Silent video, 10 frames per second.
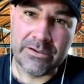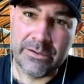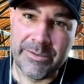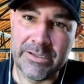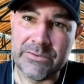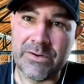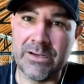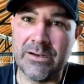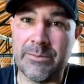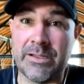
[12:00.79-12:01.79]
come in and
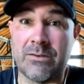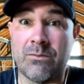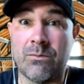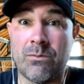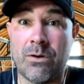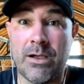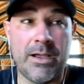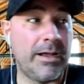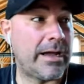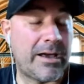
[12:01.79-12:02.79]
train. I'm like,
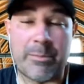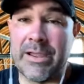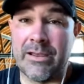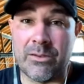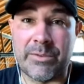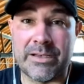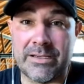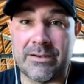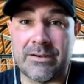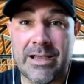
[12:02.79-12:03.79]
way out of my element
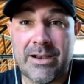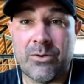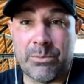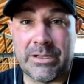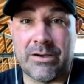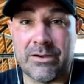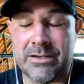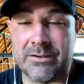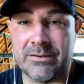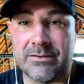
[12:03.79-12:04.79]
here. Right. I don't belong
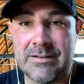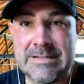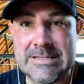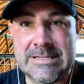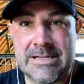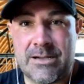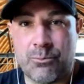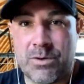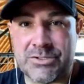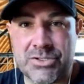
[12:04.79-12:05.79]
here. I'm
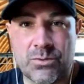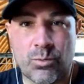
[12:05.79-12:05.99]
watching